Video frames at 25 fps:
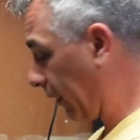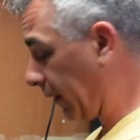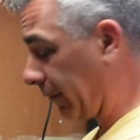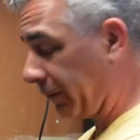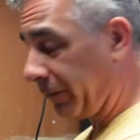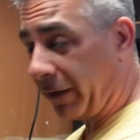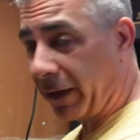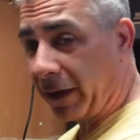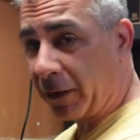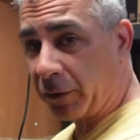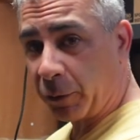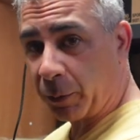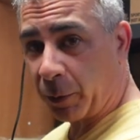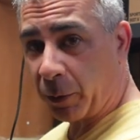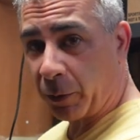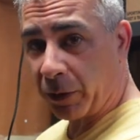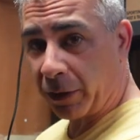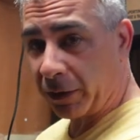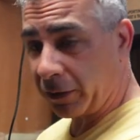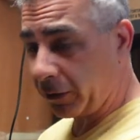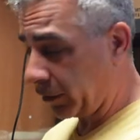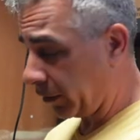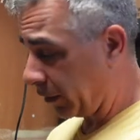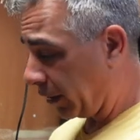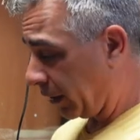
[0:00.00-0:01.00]
and the FOD
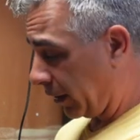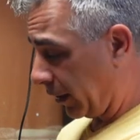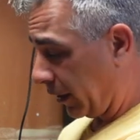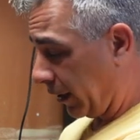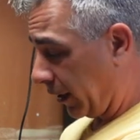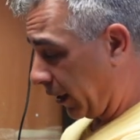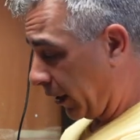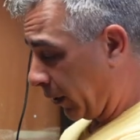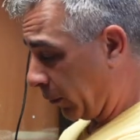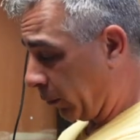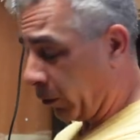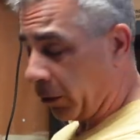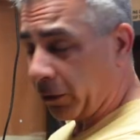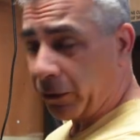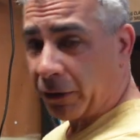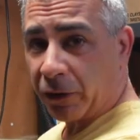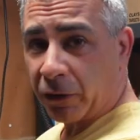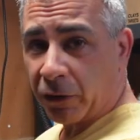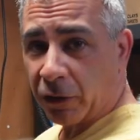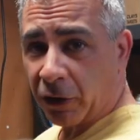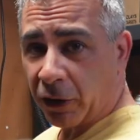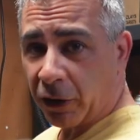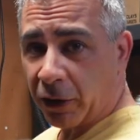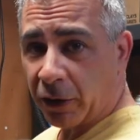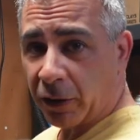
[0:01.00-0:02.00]
Sports, and all
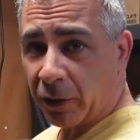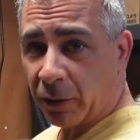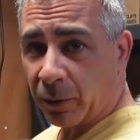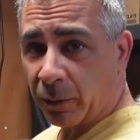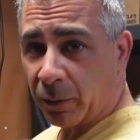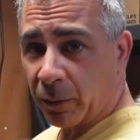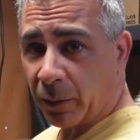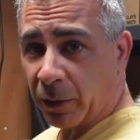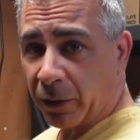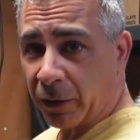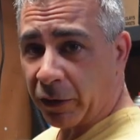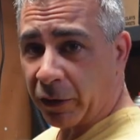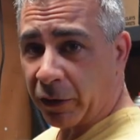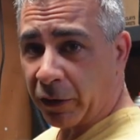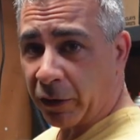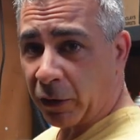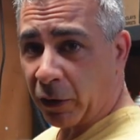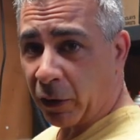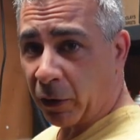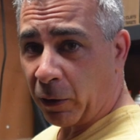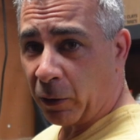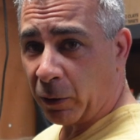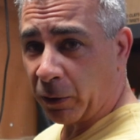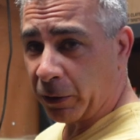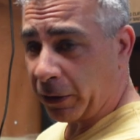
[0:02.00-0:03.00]
it took was
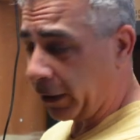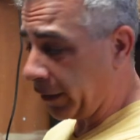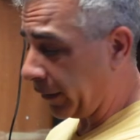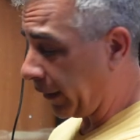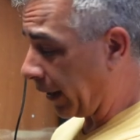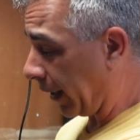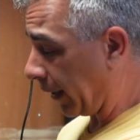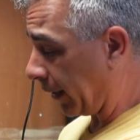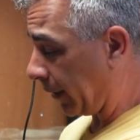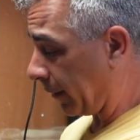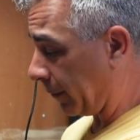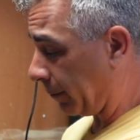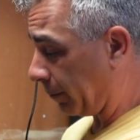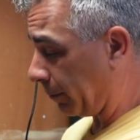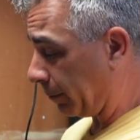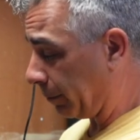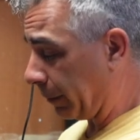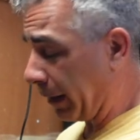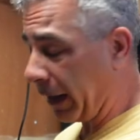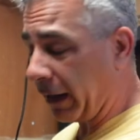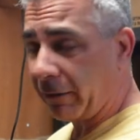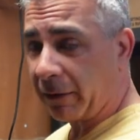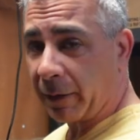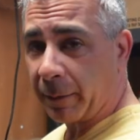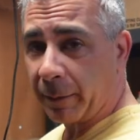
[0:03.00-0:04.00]
holding that
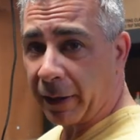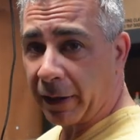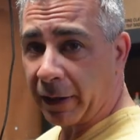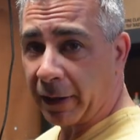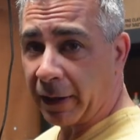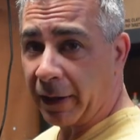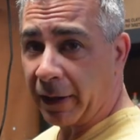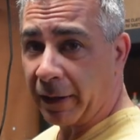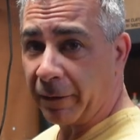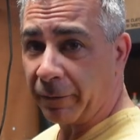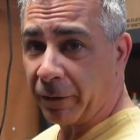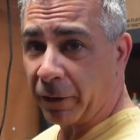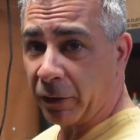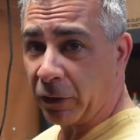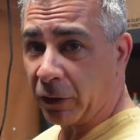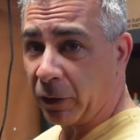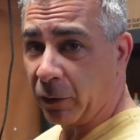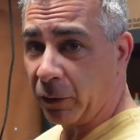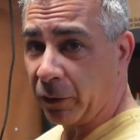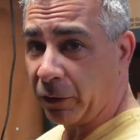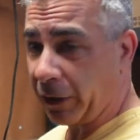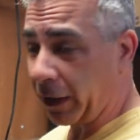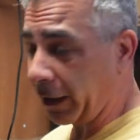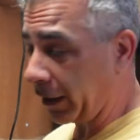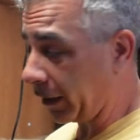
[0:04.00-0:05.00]
pairing button in for
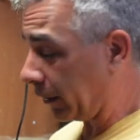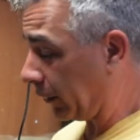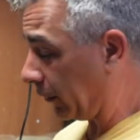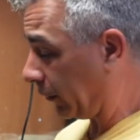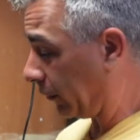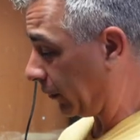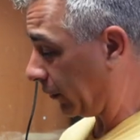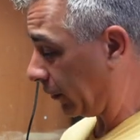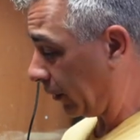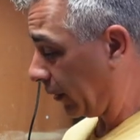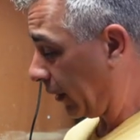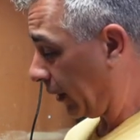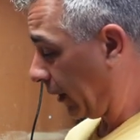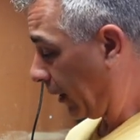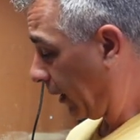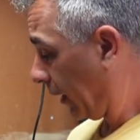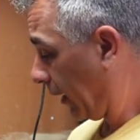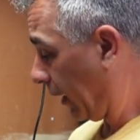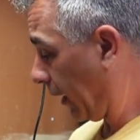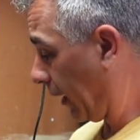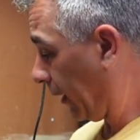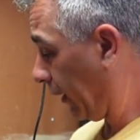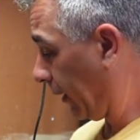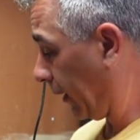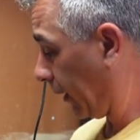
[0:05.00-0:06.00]
2 seconds,
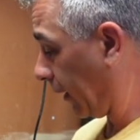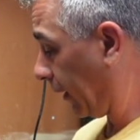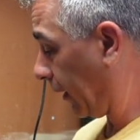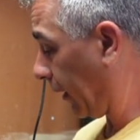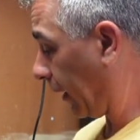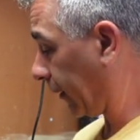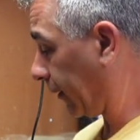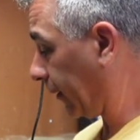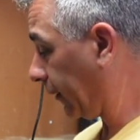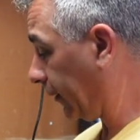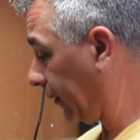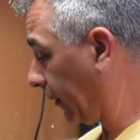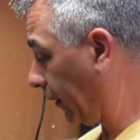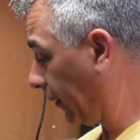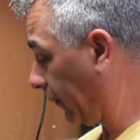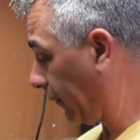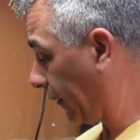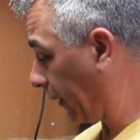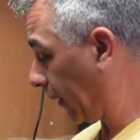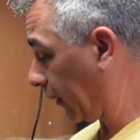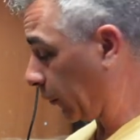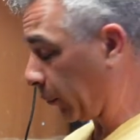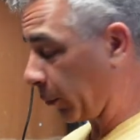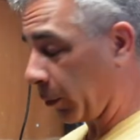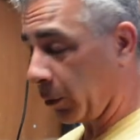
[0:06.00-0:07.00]
and it connected to the
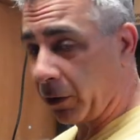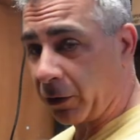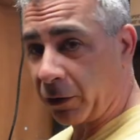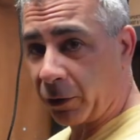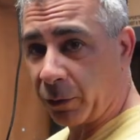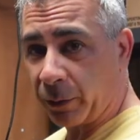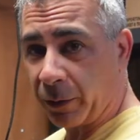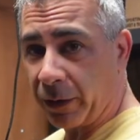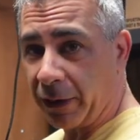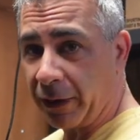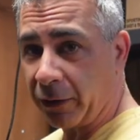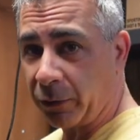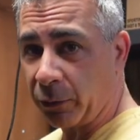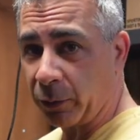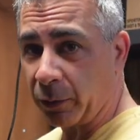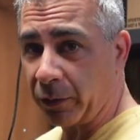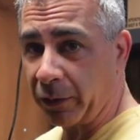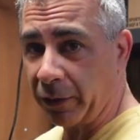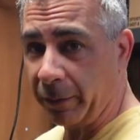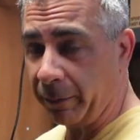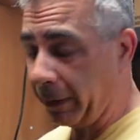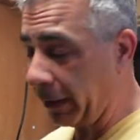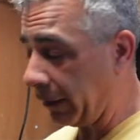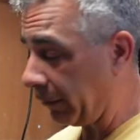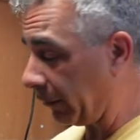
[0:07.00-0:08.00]
FOD Sports when this
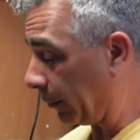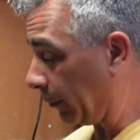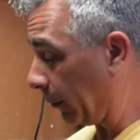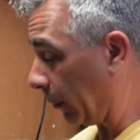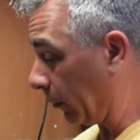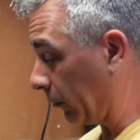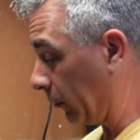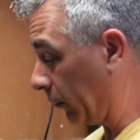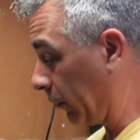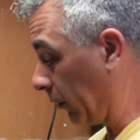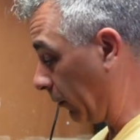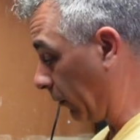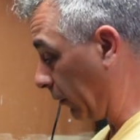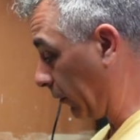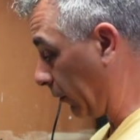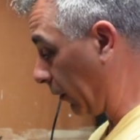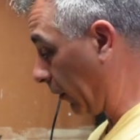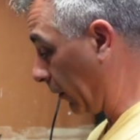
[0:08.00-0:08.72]
was in pairing mode too.